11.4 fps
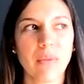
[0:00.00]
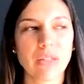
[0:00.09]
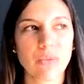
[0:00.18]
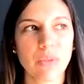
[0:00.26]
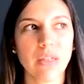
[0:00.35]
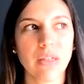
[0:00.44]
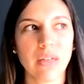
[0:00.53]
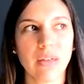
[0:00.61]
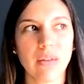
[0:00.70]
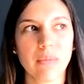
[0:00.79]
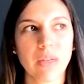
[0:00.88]
as we
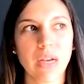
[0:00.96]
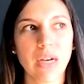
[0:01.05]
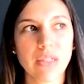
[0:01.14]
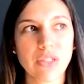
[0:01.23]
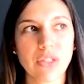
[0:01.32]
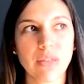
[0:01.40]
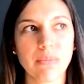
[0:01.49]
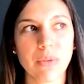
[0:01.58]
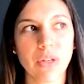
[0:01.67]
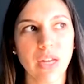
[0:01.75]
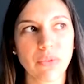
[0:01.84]
got to
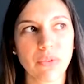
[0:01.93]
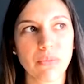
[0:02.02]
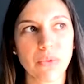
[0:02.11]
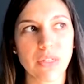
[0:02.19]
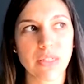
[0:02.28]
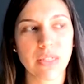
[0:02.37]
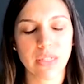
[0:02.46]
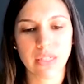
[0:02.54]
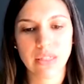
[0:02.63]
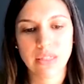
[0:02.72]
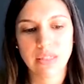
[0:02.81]
connect with more
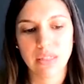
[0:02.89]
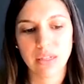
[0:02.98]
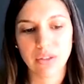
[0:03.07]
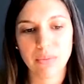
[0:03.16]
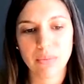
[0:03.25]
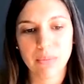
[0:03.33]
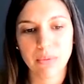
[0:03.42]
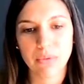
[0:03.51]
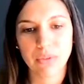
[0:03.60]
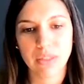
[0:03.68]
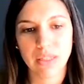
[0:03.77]
descendants, other
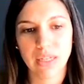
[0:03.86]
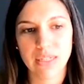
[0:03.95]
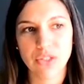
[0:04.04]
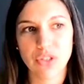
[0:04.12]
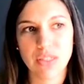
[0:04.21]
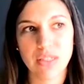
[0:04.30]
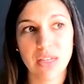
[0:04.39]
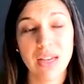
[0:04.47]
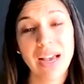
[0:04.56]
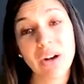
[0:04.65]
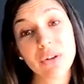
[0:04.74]
people realized
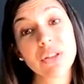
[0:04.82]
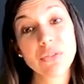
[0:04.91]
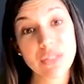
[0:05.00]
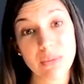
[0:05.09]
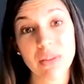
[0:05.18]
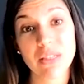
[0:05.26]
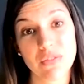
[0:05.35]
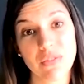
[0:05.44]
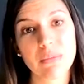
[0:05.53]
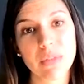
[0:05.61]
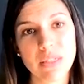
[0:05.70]
just how close some of
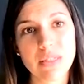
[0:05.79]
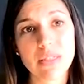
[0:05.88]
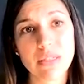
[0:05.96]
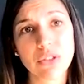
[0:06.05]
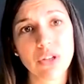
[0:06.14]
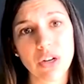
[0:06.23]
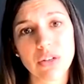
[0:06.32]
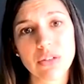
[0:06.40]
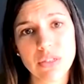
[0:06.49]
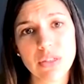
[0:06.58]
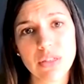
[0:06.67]
these families still
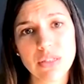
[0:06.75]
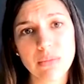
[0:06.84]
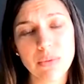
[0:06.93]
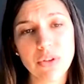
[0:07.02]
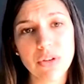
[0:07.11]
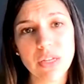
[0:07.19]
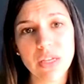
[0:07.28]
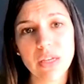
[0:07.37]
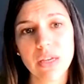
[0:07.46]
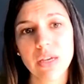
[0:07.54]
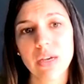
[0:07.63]
are to this
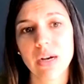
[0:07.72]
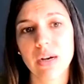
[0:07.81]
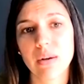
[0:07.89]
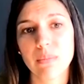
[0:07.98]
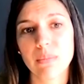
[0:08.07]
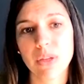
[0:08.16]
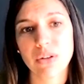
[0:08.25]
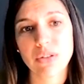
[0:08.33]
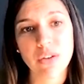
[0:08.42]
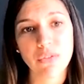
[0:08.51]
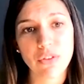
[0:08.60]
community. There
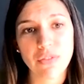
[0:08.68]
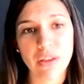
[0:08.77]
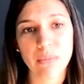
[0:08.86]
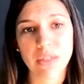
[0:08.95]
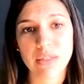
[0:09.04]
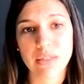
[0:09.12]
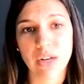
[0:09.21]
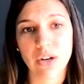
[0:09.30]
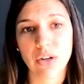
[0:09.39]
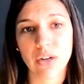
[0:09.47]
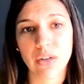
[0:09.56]
are several families
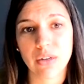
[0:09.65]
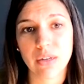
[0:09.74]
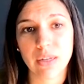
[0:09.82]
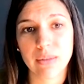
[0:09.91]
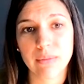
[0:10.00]
that are